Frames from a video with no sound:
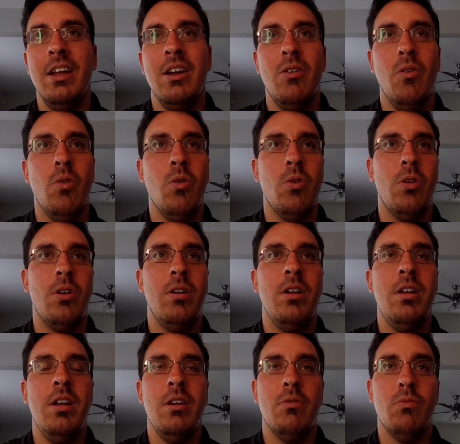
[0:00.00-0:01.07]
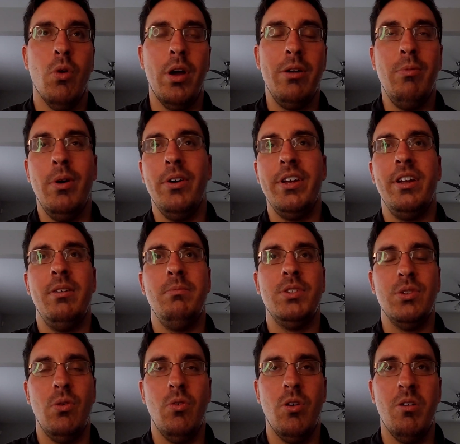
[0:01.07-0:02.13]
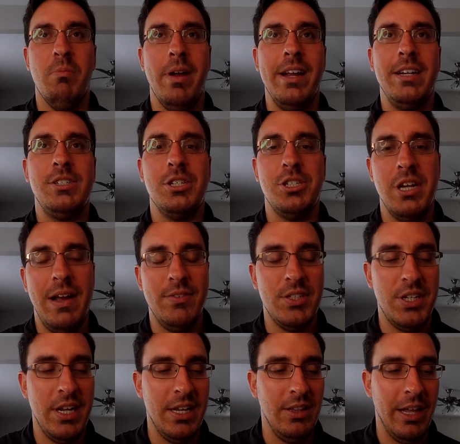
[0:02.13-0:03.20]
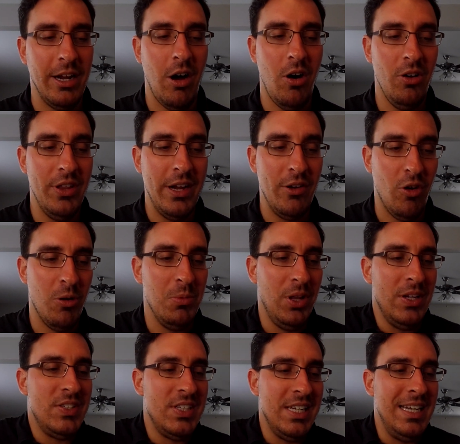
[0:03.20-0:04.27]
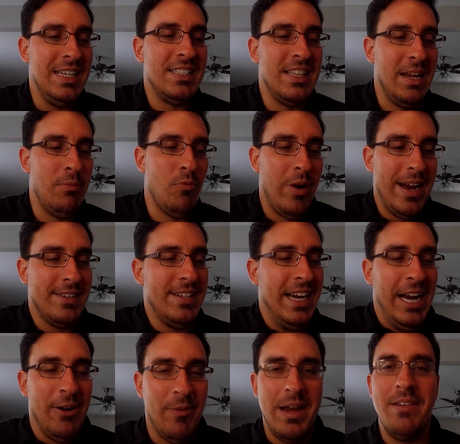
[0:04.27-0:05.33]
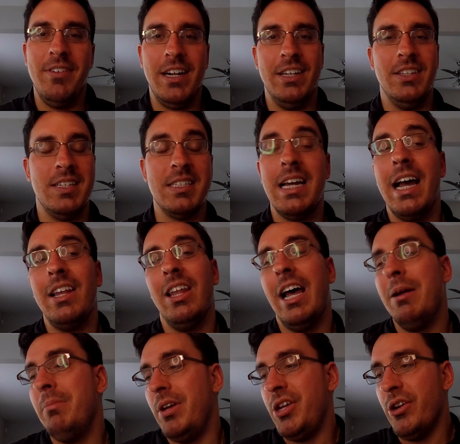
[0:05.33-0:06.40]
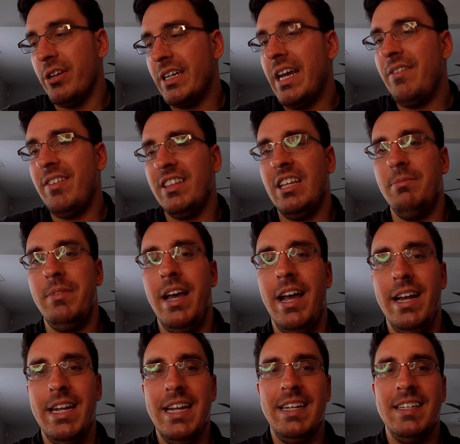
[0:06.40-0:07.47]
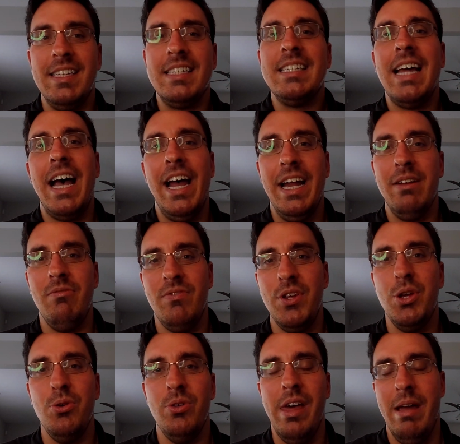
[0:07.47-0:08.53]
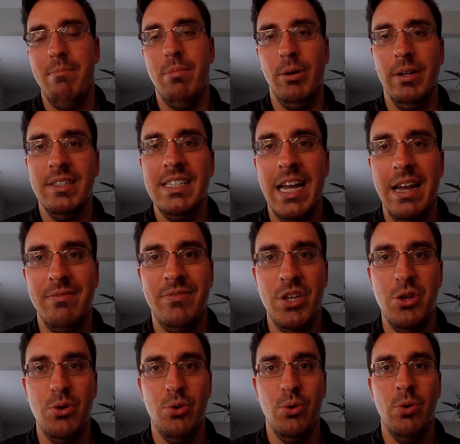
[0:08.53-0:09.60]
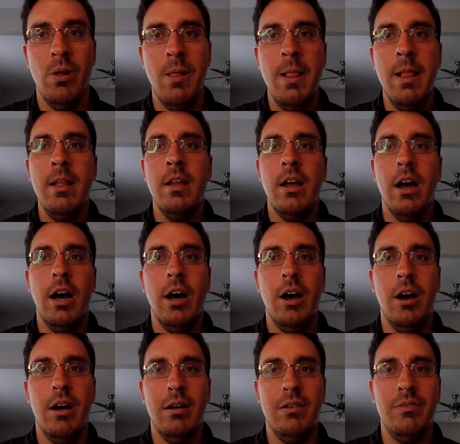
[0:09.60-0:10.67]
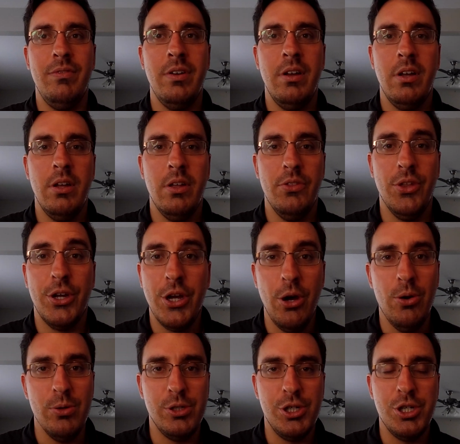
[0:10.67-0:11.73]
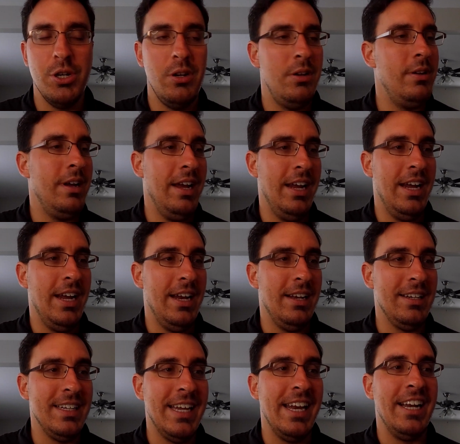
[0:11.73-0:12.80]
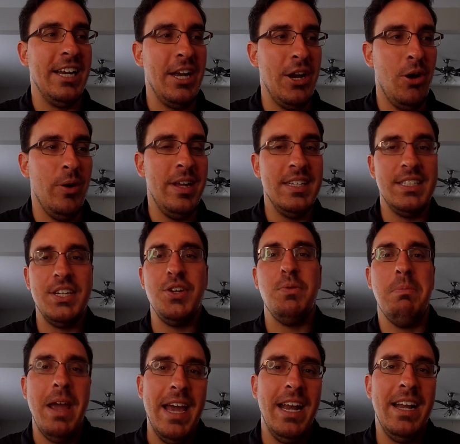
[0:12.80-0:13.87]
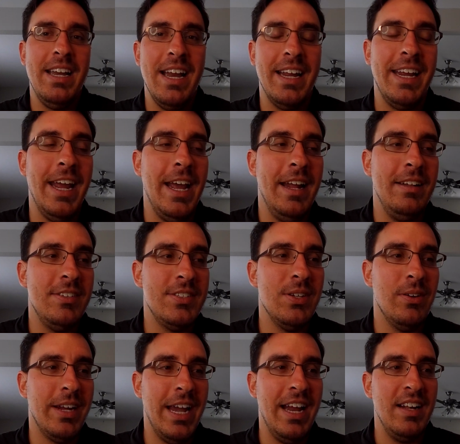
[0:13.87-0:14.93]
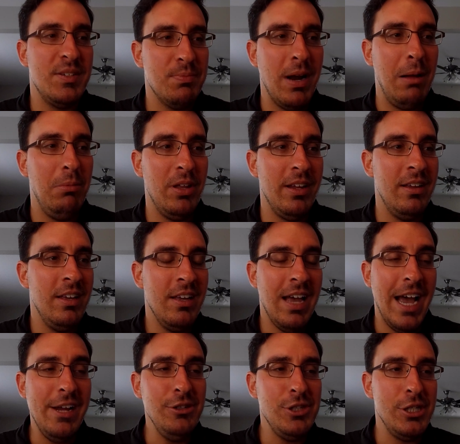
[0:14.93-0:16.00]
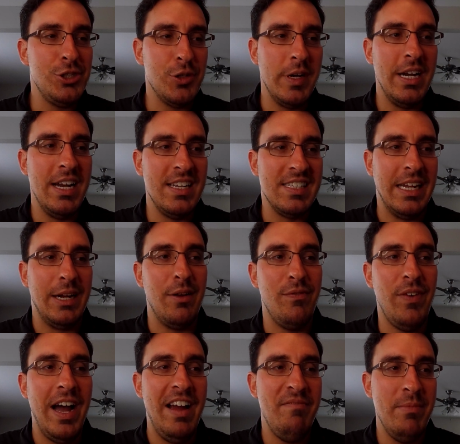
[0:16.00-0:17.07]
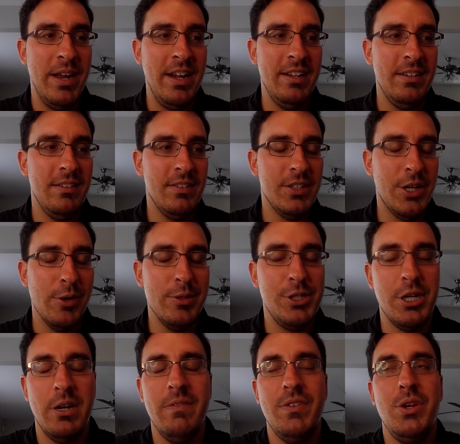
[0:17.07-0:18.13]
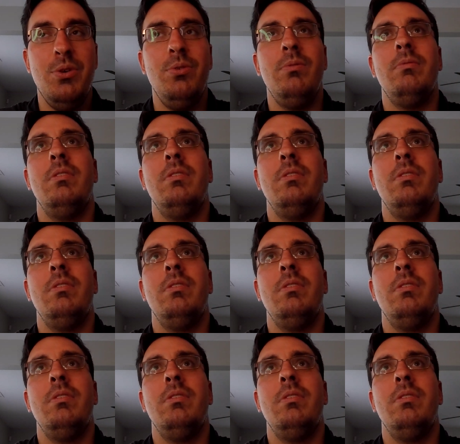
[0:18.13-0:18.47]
or Roy Williams or Mike Krzyzewski. Like, all they normally see is them ranting and raving on the sideline, but you're giving them that inside view, that bird's eye view of the coach and getting to know his humanity again. So again, it's probably, I usually treat it as like a 5-minute coach interview,